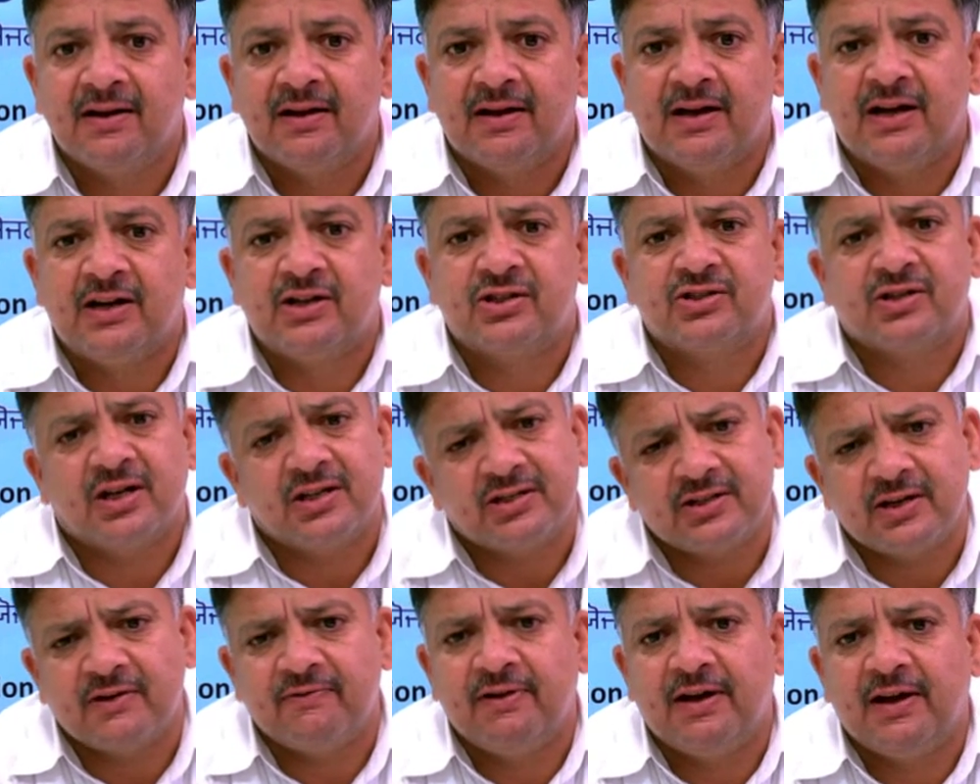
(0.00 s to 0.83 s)
in
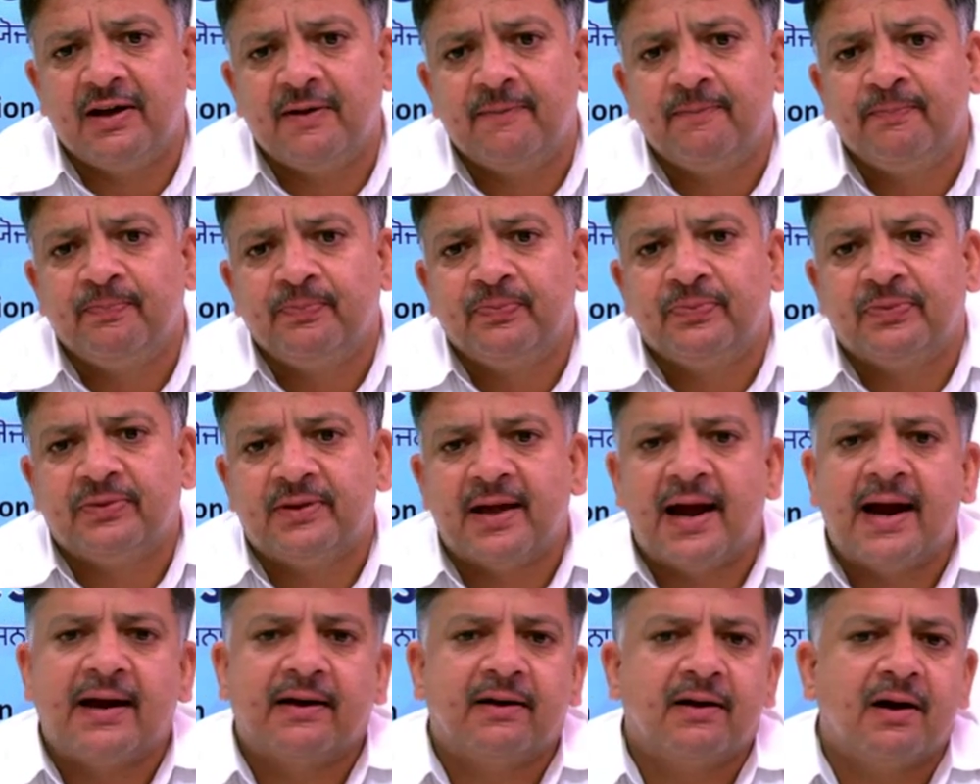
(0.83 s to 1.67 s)
such a way
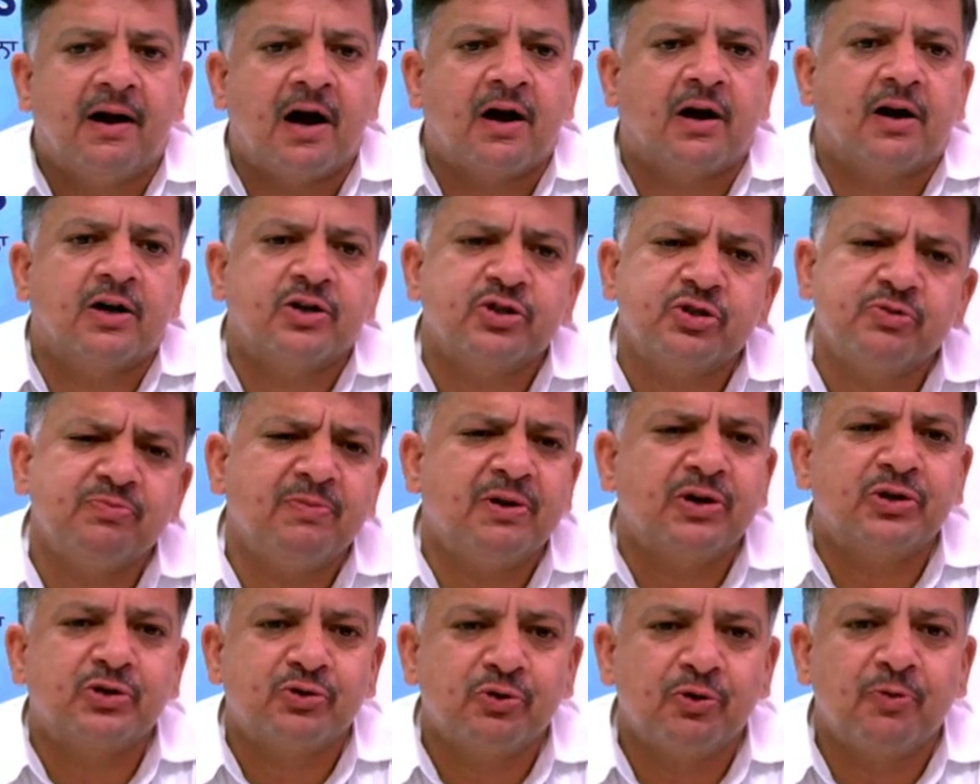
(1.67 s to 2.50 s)
that a
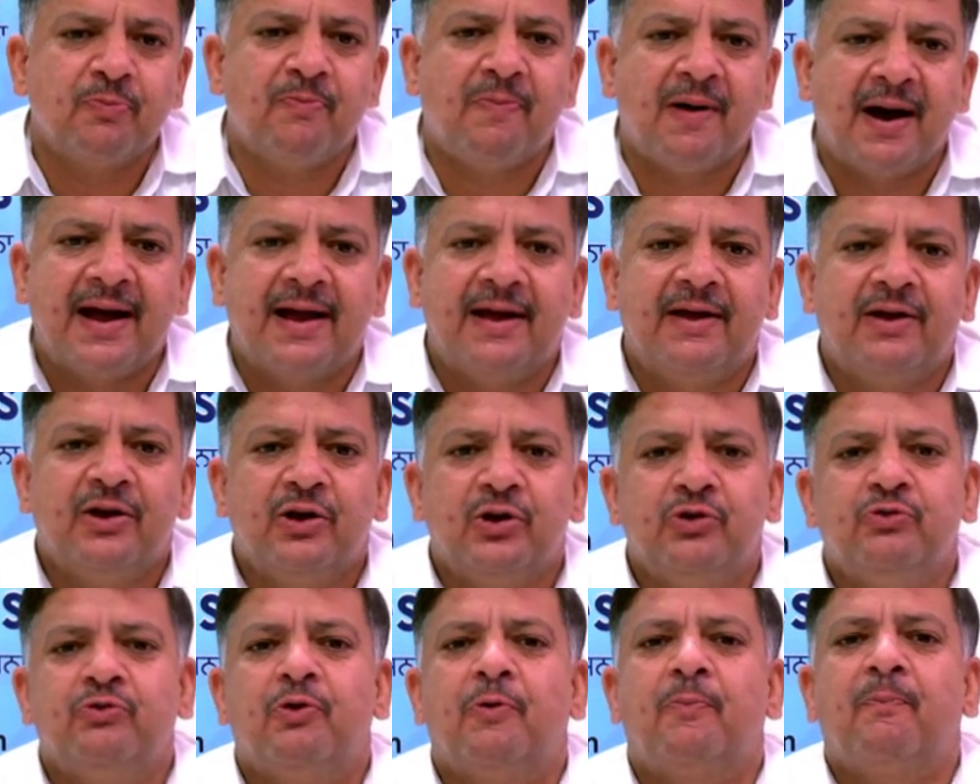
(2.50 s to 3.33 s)
customer should buy
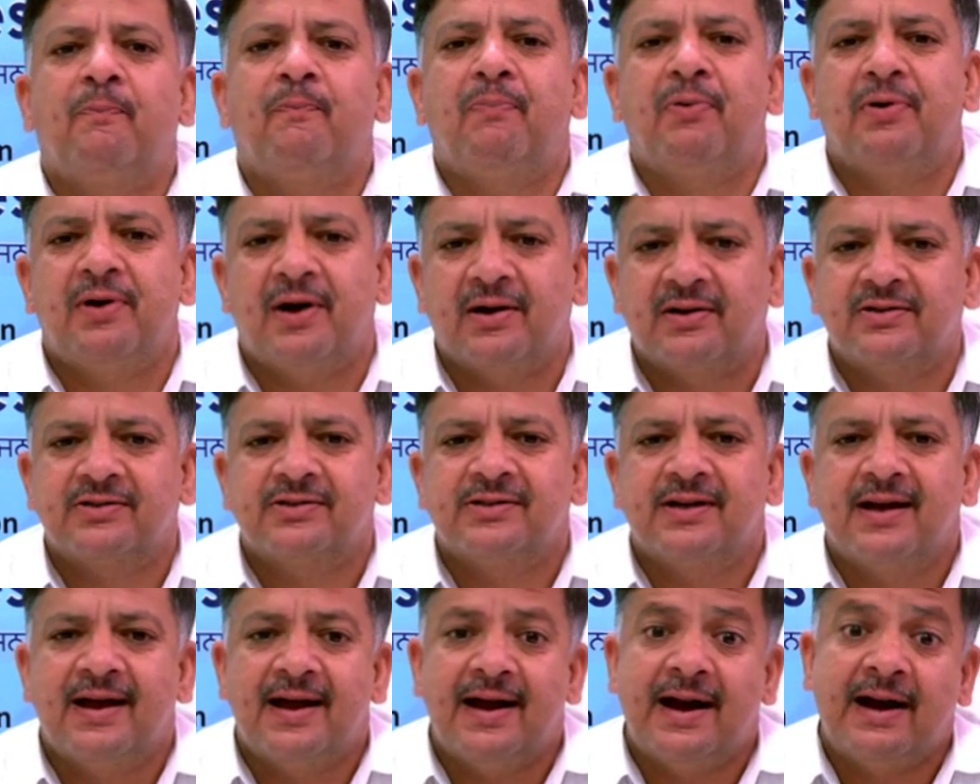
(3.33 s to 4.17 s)
your products
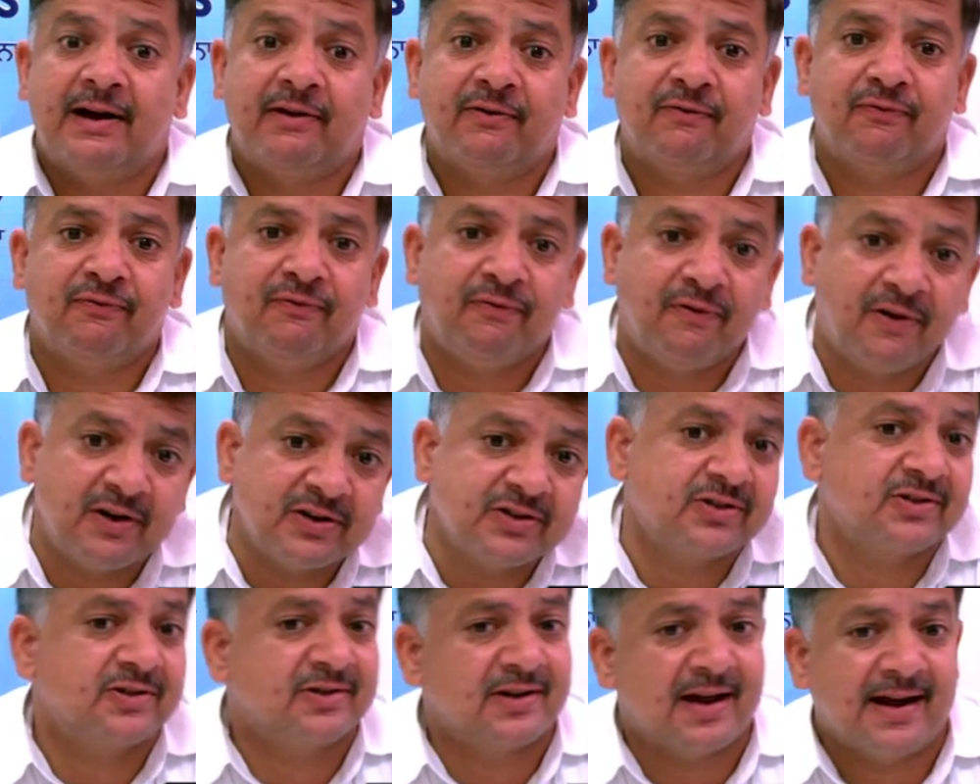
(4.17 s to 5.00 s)
at
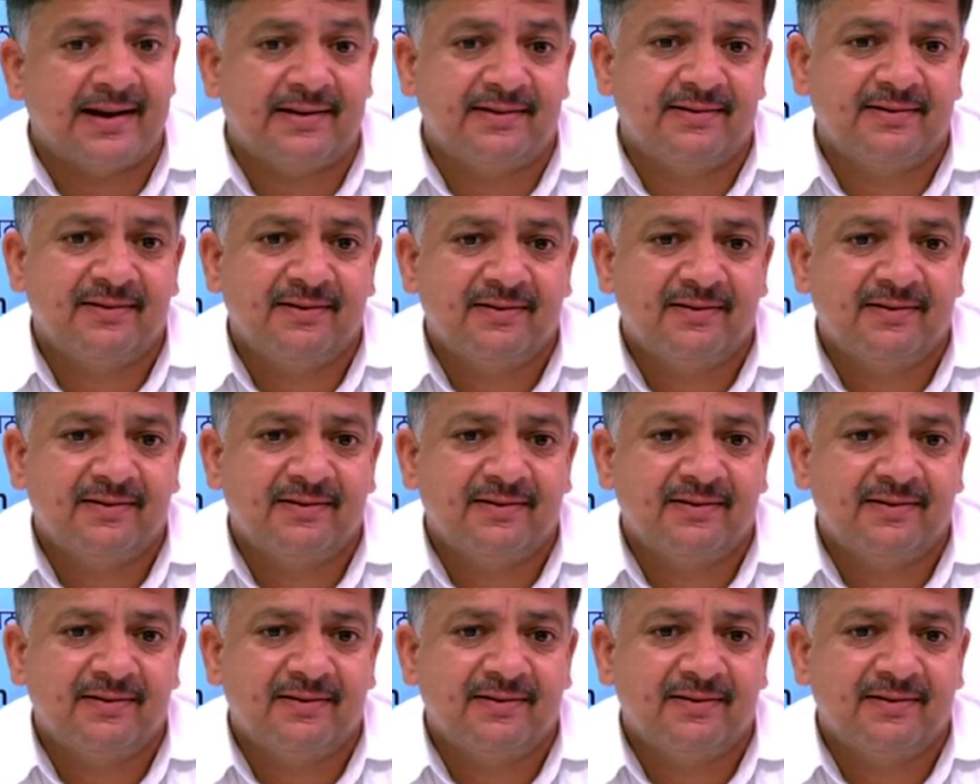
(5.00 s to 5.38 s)
first sight.